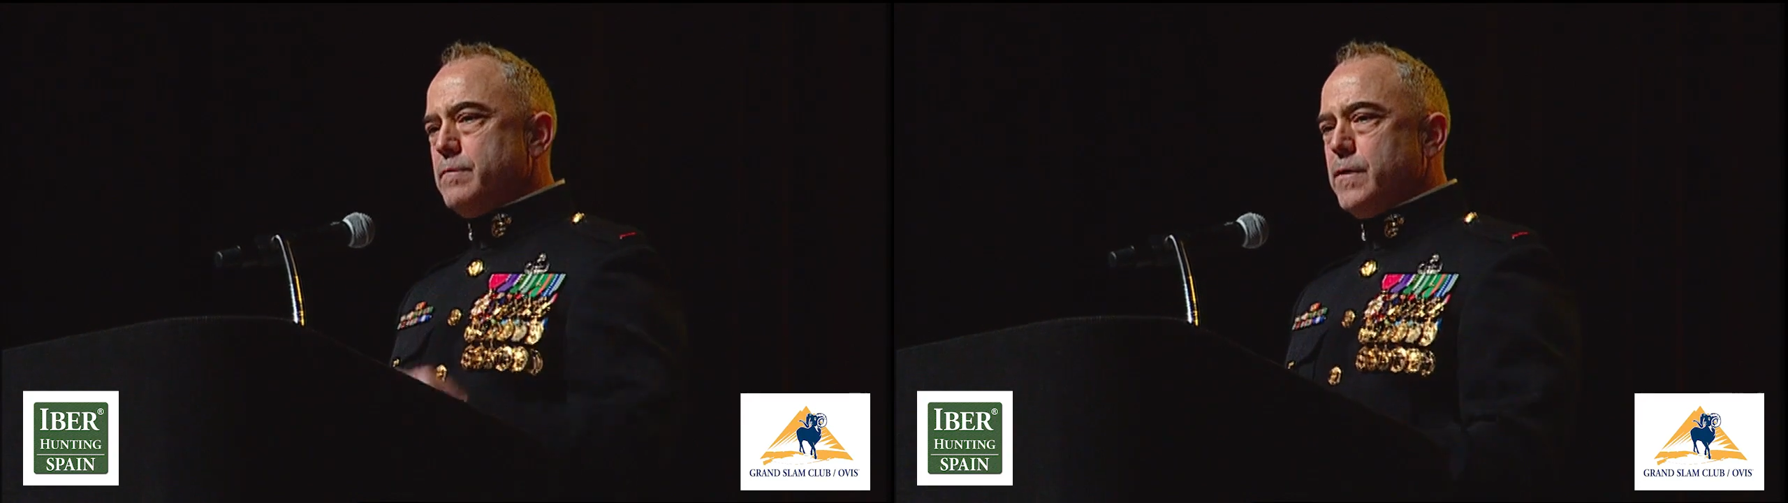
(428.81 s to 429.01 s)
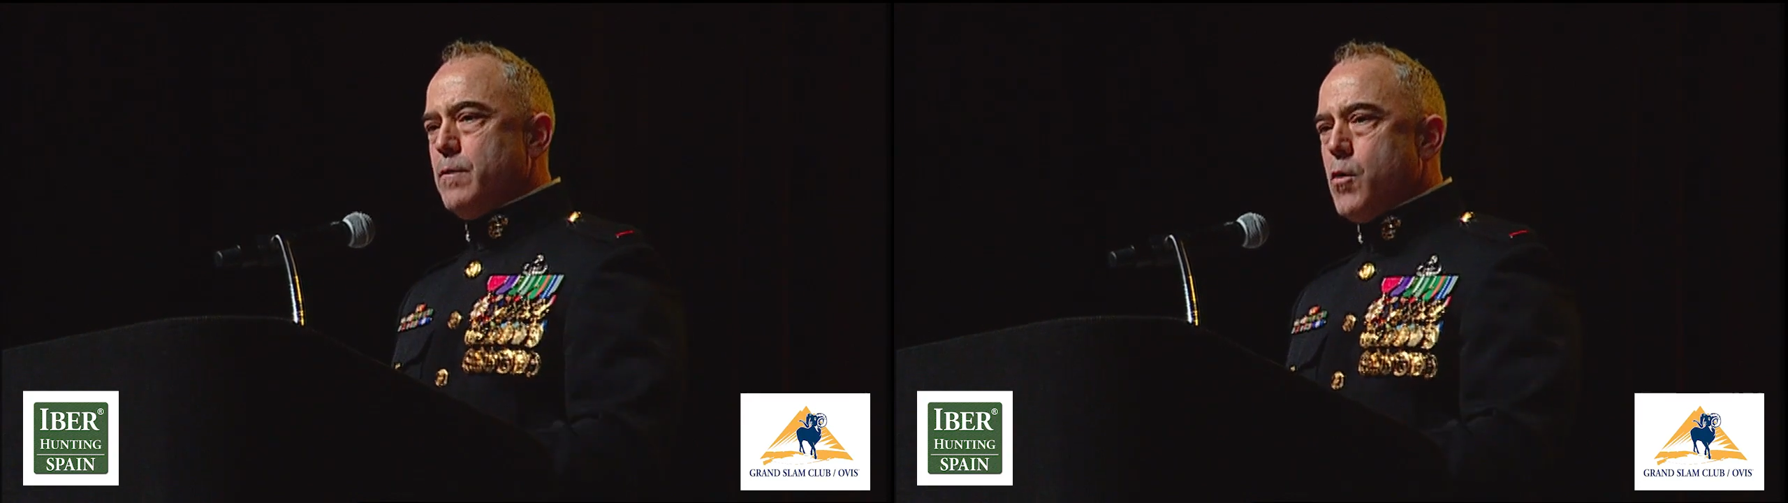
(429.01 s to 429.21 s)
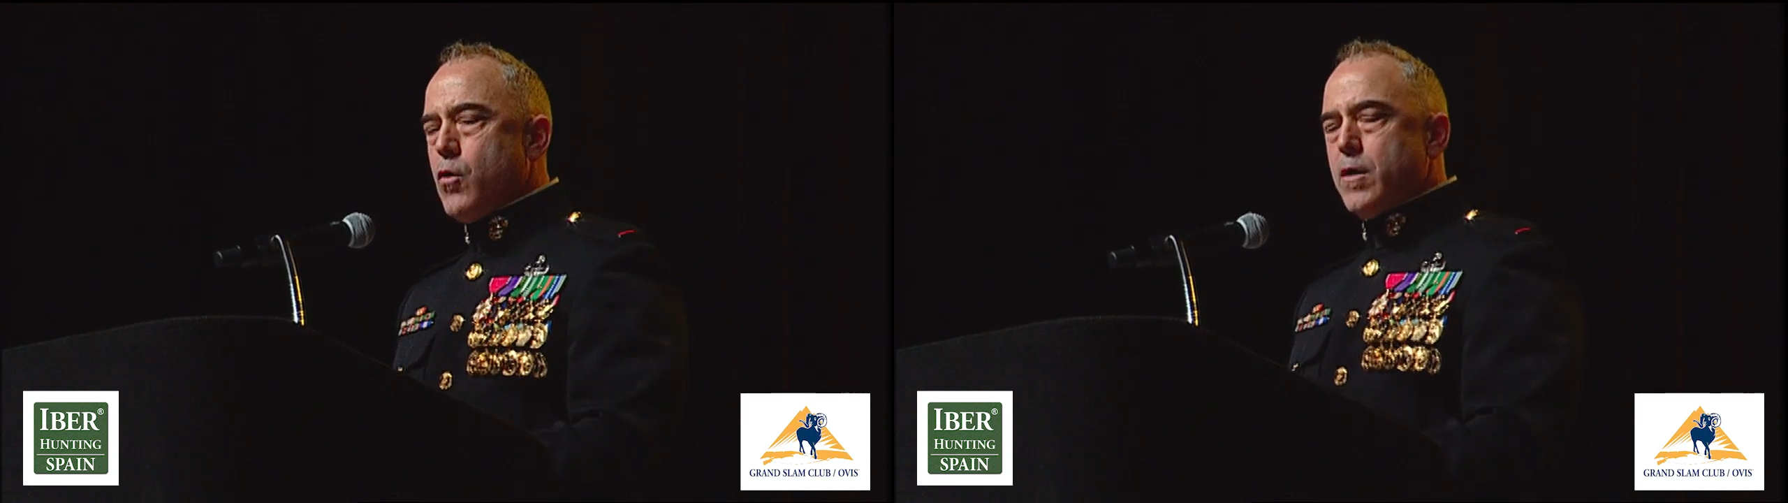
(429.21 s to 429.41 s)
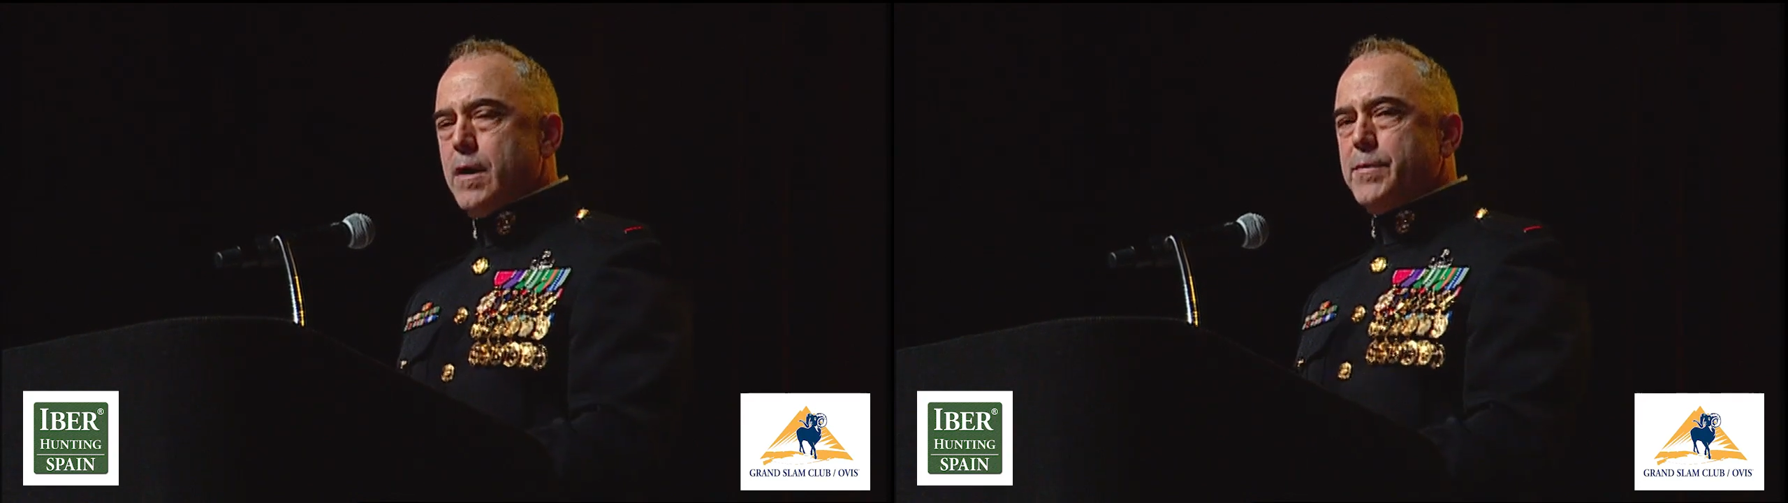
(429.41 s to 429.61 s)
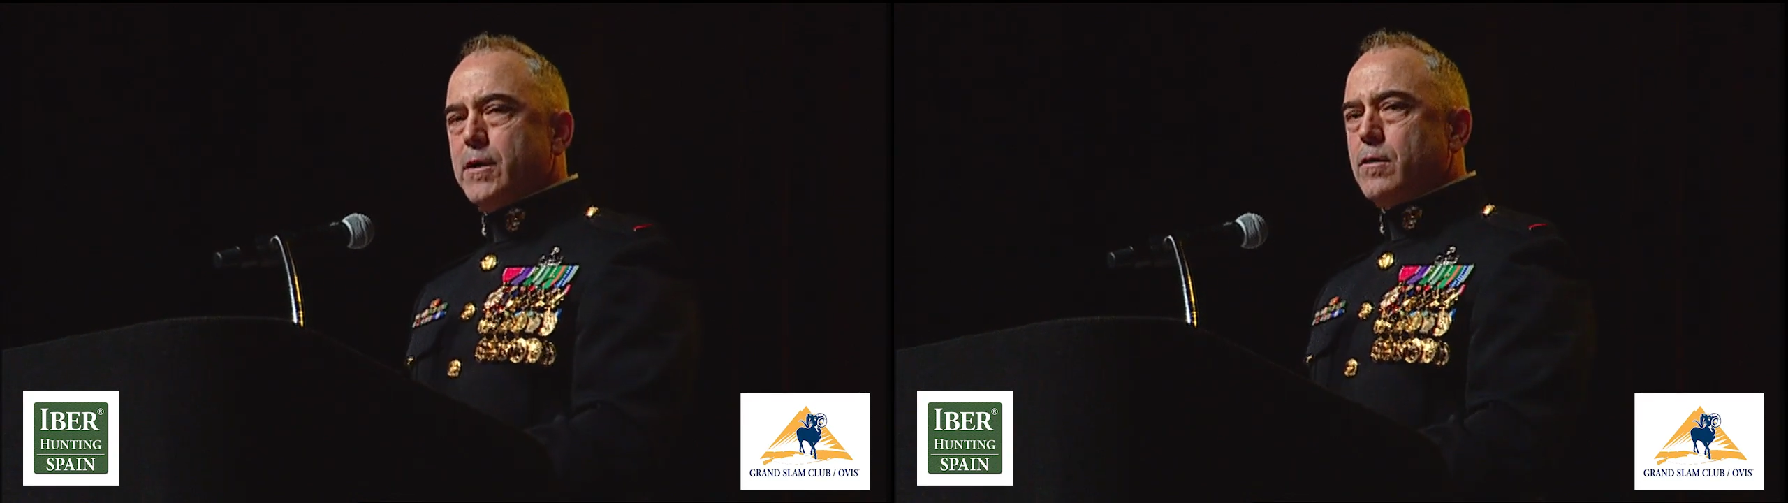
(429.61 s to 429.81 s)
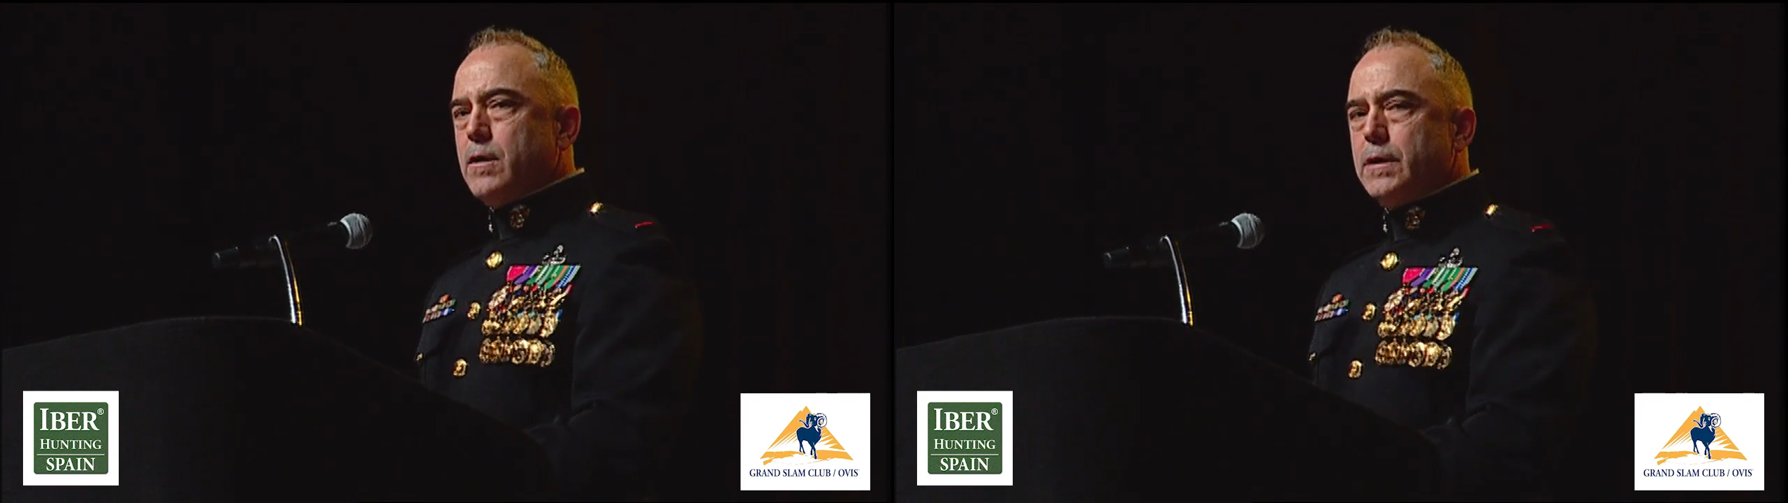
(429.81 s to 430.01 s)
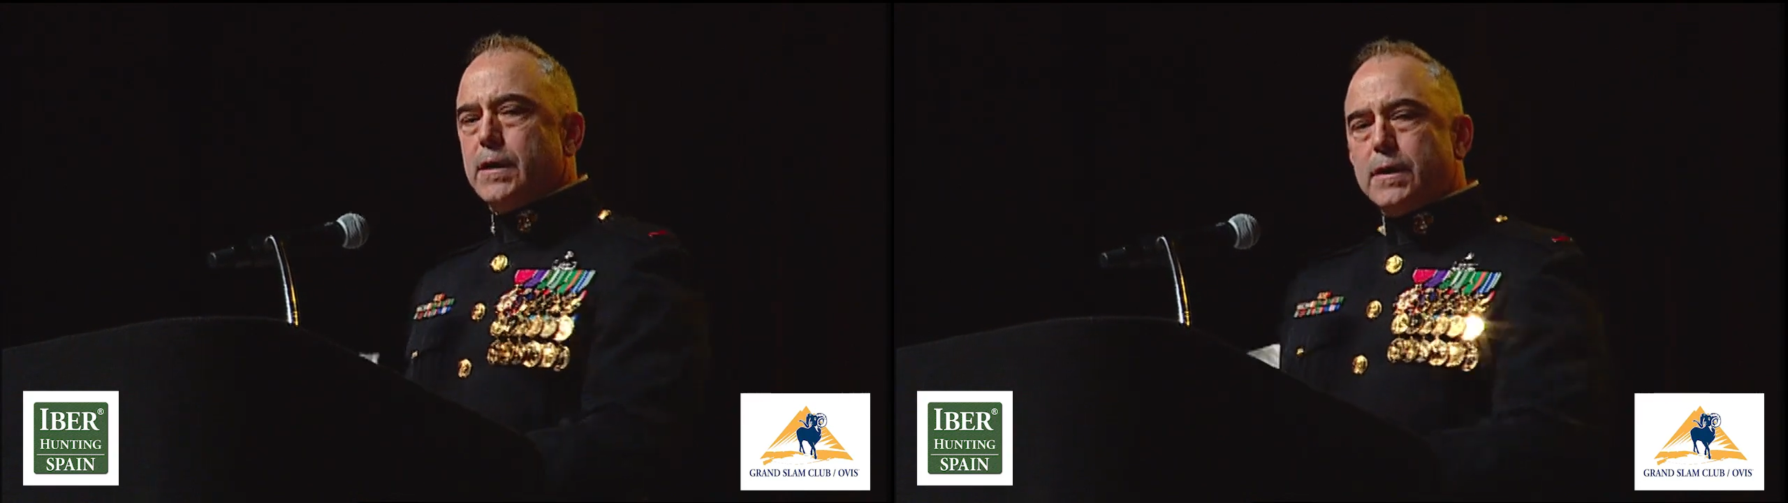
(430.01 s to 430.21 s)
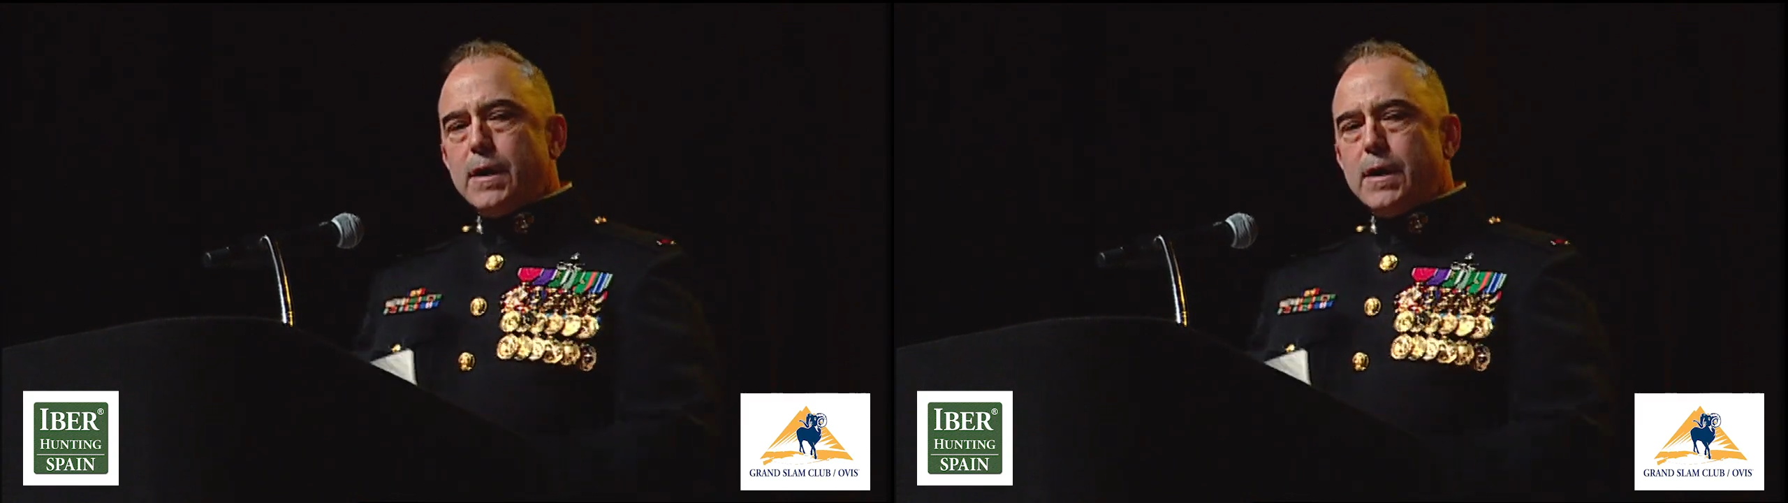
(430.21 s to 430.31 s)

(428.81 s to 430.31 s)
the board up here.